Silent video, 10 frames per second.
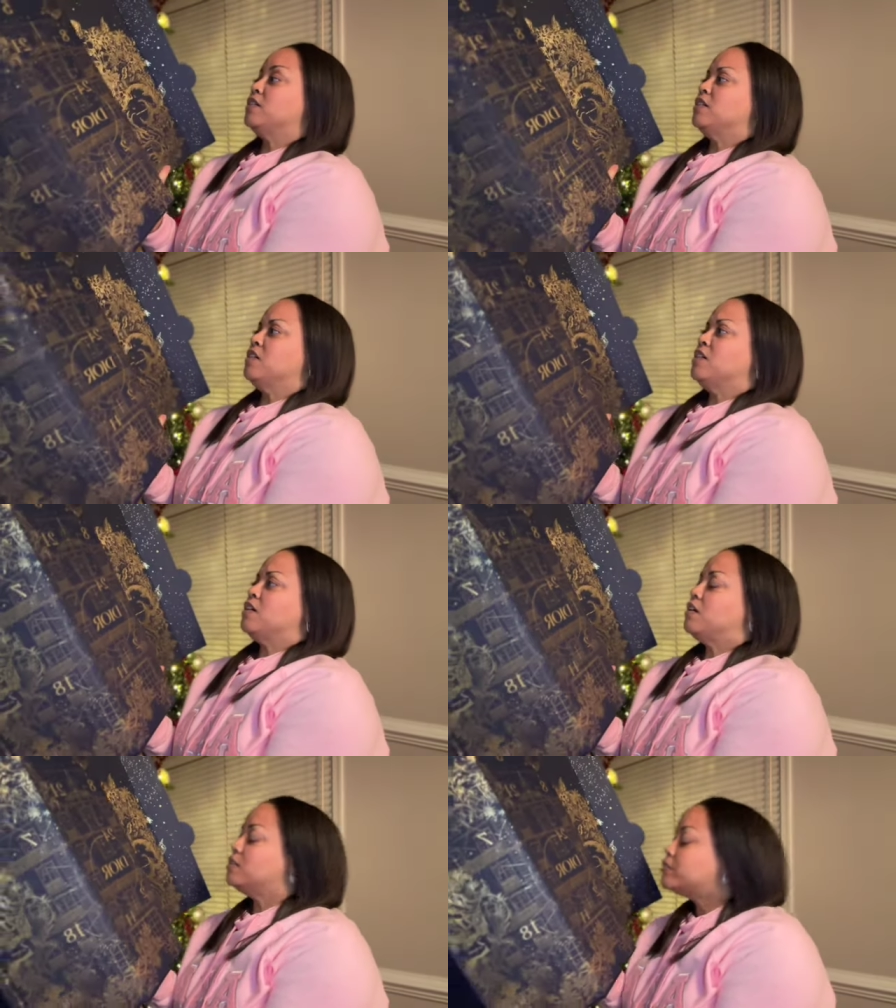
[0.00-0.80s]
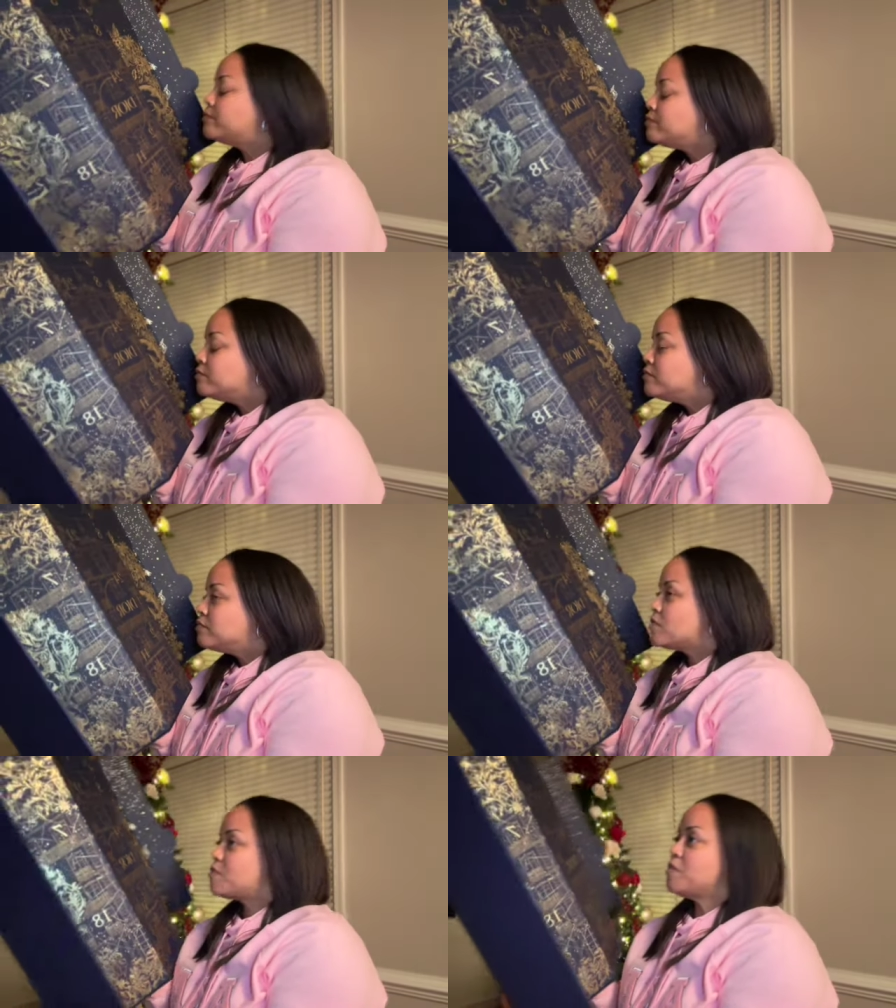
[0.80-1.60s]
It
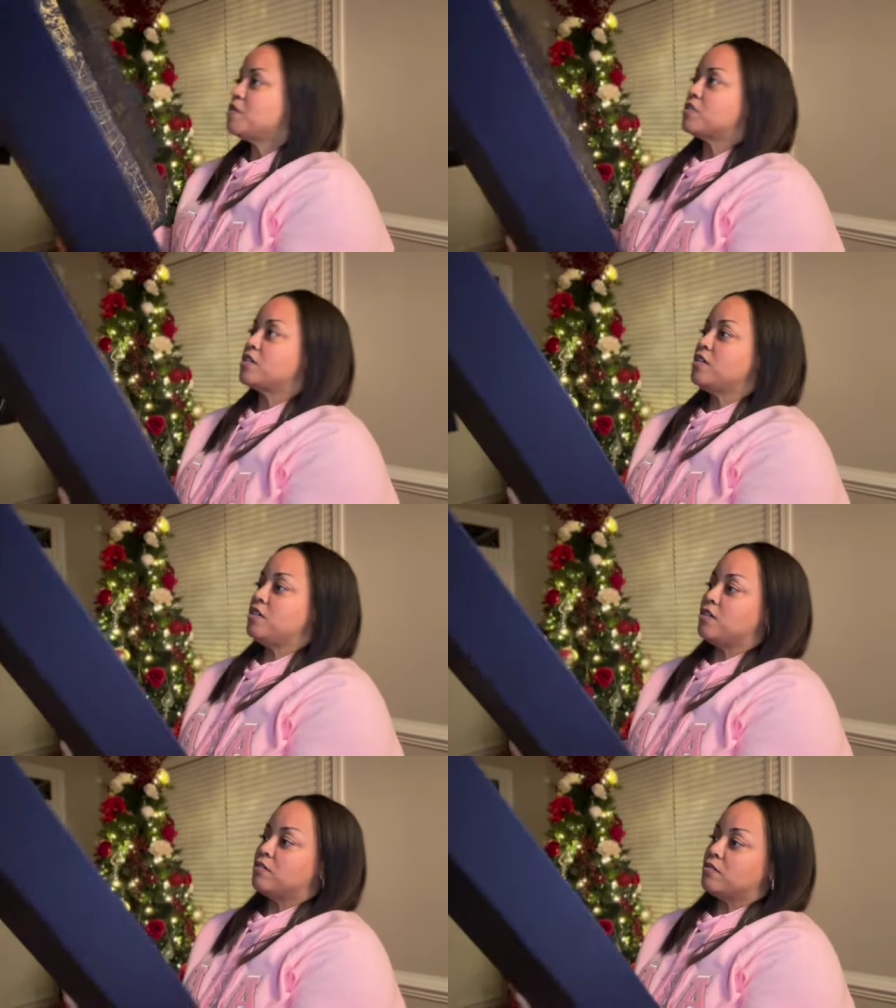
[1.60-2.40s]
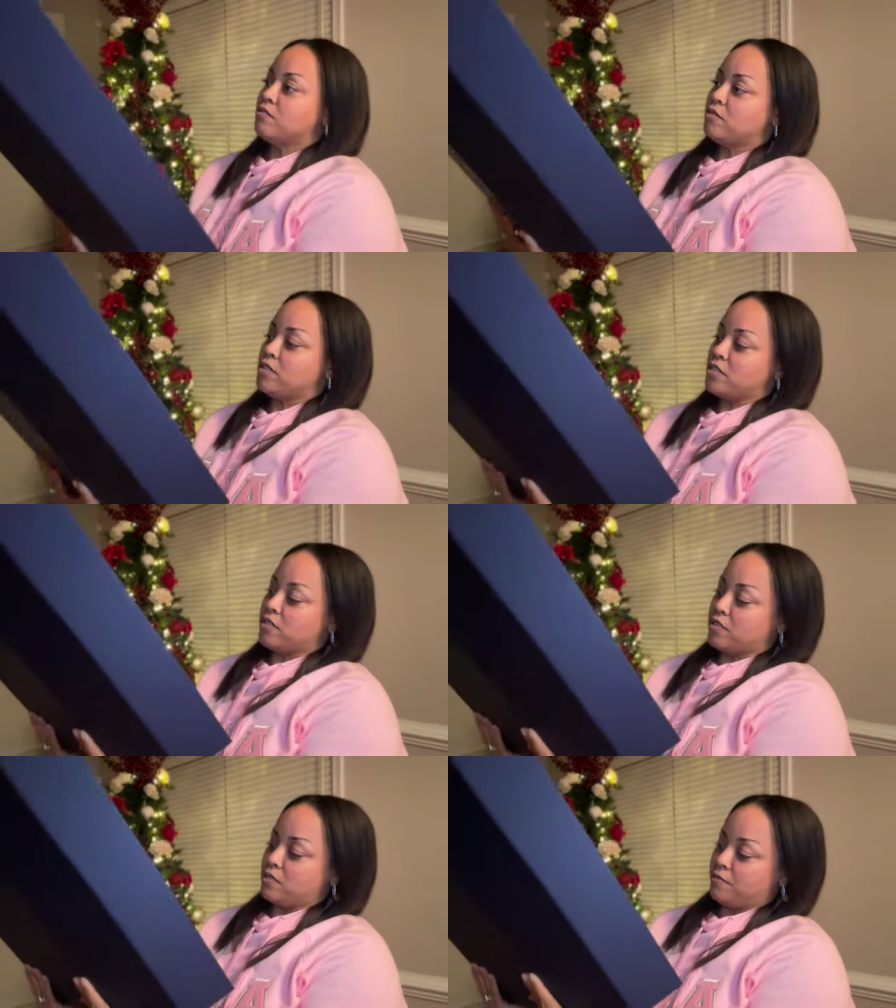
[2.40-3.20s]
smells good though. Oh
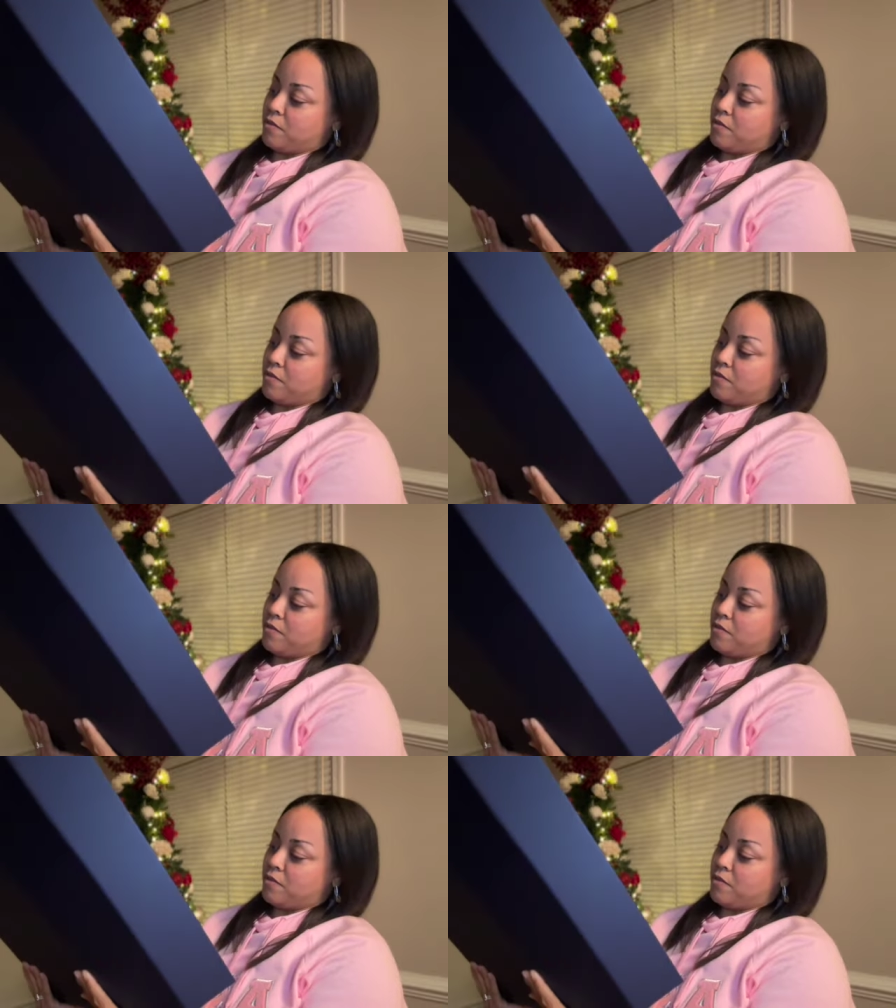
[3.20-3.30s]
goodness.